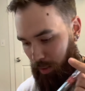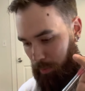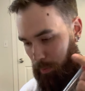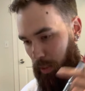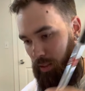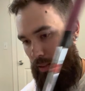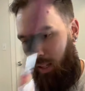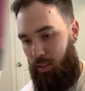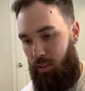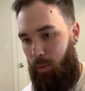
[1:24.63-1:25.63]
breast
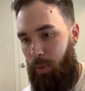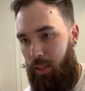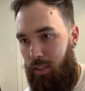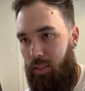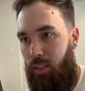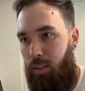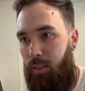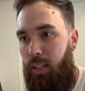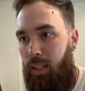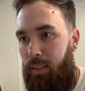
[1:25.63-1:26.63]
cancer awareness, so
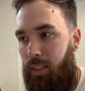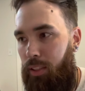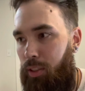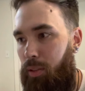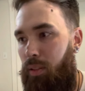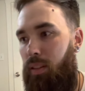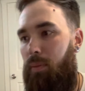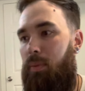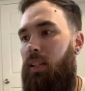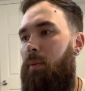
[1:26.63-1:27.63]
not too
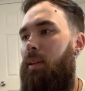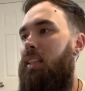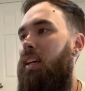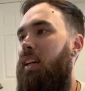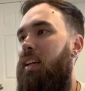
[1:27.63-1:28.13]
upset about that.